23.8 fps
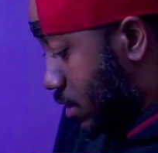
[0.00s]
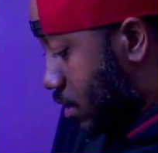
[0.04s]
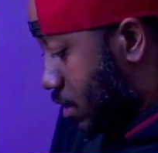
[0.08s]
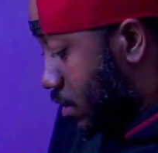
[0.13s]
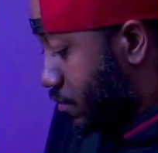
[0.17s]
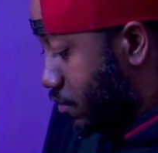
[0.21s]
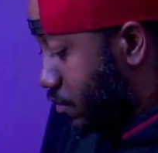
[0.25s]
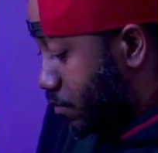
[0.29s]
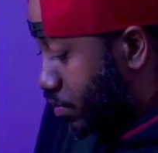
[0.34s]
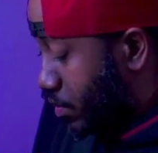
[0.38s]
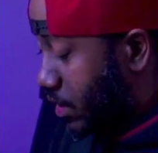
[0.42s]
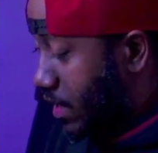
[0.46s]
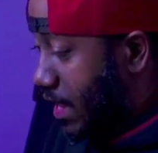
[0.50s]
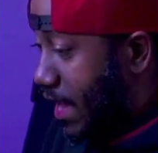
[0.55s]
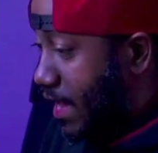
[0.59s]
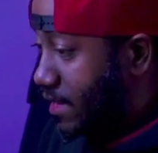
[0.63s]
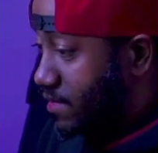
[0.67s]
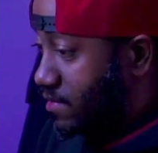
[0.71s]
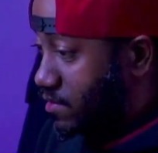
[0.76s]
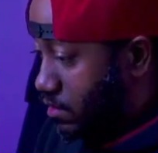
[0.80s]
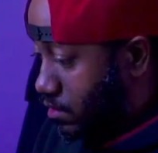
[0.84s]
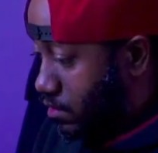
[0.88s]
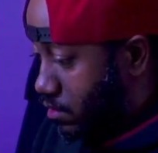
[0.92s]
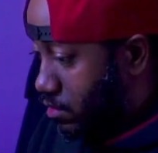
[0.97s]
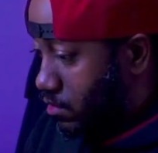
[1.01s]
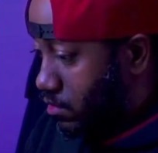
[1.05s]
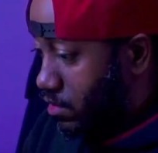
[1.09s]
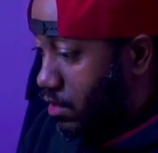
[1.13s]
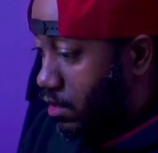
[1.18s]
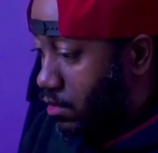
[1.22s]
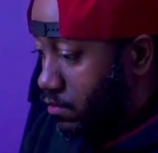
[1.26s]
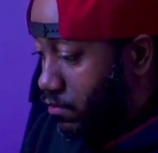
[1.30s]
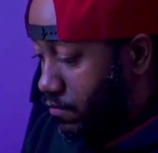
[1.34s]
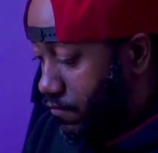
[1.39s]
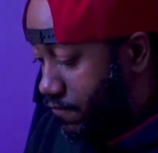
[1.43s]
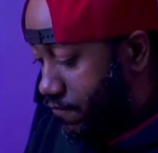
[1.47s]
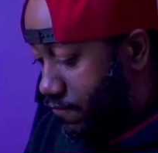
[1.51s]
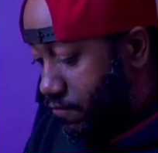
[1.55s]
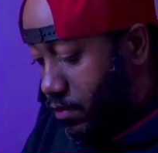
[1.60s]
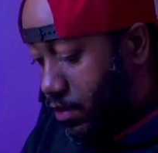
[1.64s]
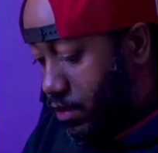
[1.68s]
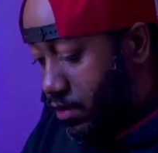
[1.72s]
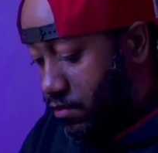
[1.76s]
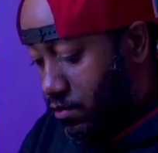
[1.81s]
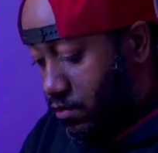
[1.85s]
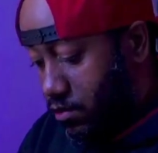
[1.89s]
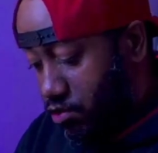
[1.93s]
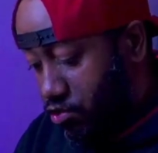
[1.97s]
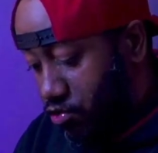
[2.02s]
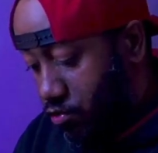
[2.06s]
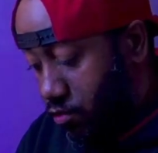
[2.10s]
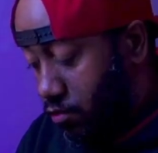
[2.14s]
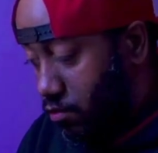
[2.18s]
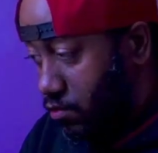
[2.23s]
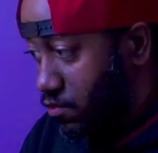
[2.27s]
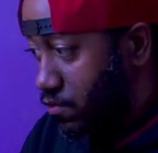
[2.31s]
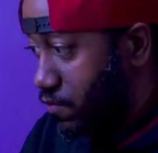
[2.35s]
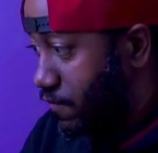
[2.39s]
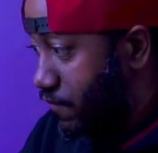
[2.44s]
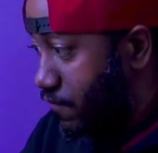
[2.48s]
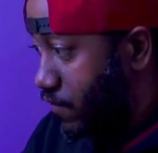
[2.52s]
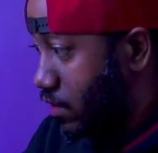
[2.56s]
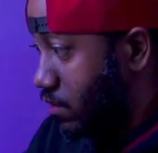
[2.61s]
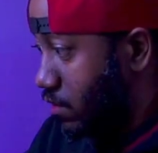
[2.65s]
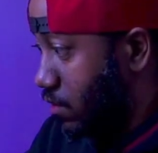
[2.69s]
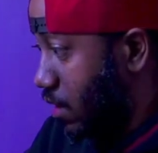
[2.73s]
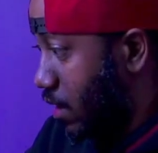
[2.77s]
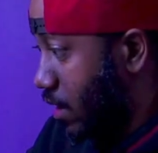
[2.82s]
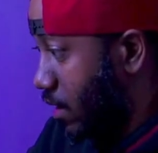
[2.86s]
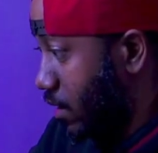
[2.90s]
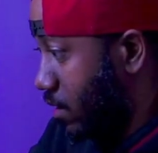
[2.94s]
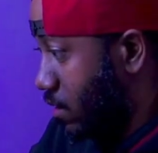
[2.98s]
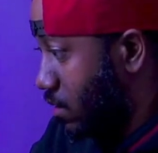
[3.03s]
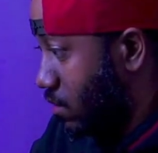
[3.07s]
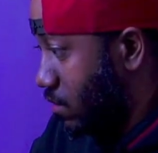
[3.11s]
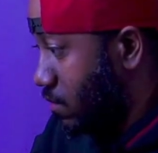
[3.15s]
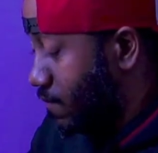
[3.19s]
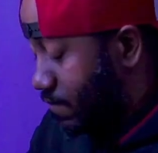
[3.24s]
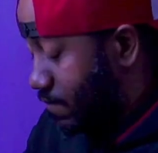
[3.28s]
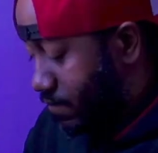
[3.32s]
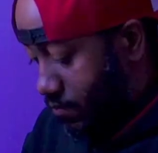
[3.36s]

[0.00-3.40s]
other plastic on the other controllers feel like.